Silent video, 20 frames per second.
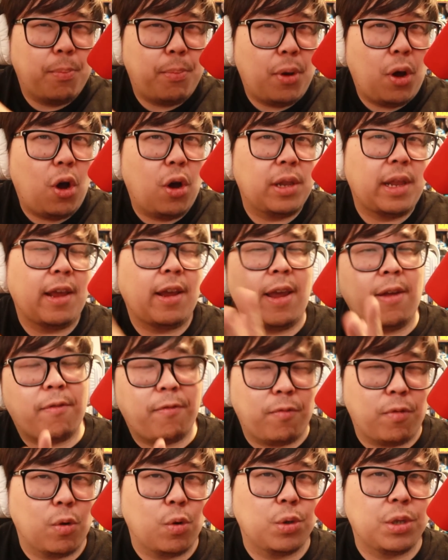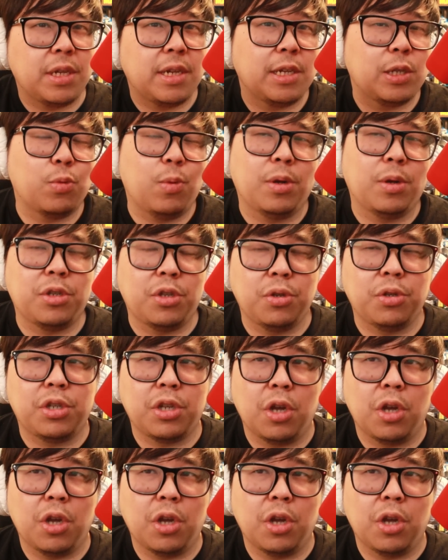the ball. They get frozen as well too.